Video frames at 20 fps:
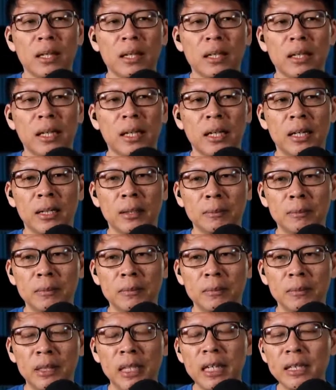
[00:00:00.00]

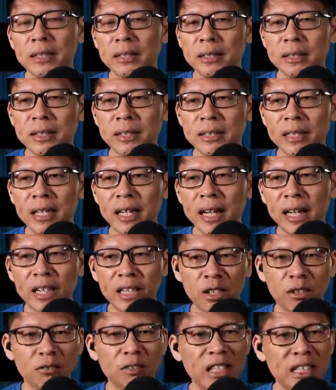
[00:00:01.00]
That kind
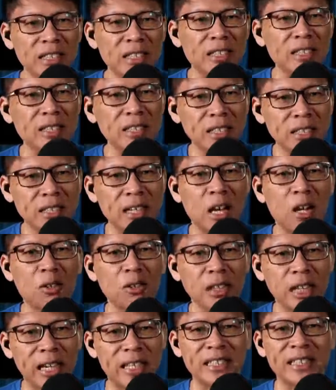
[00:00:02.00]
of doesn't
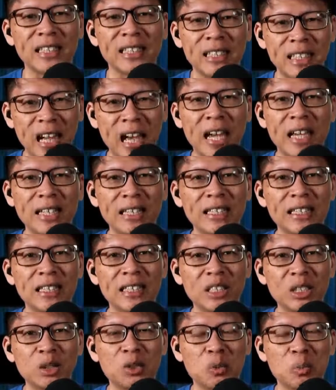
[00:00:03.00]
sound as nice
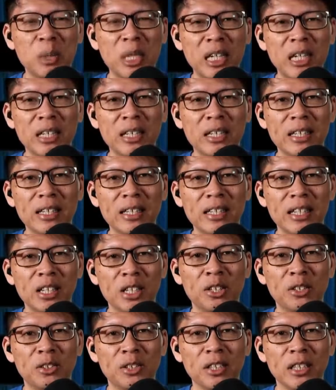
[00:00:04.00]
to me, you
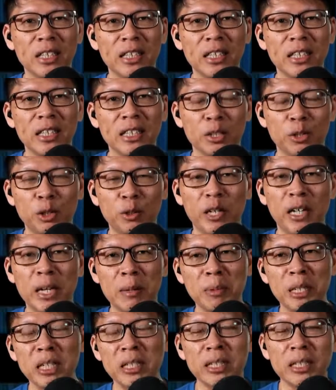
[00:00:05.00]
know? You know what I
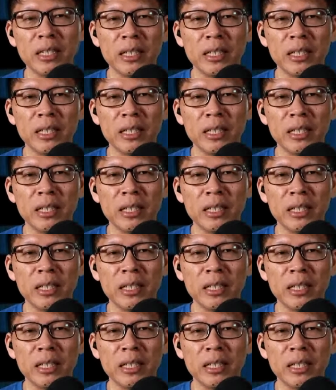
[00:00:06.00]
mean?